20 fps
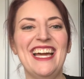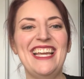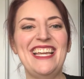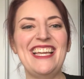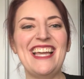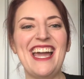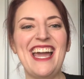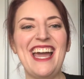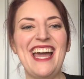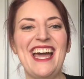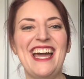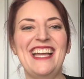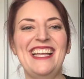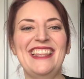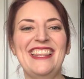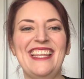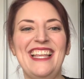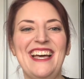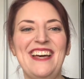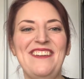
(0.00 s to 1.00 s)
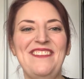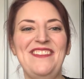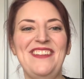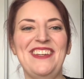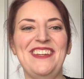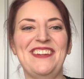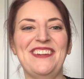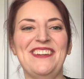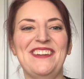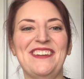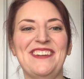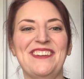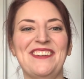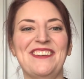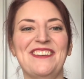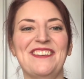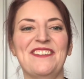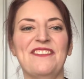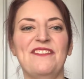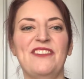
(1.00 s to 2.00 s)
yeah, I love
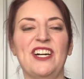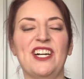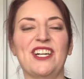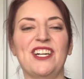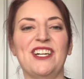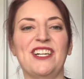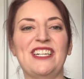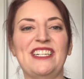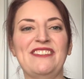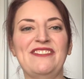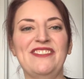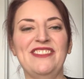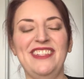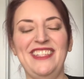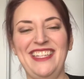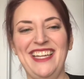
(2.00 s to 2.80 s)
you. Fuck off.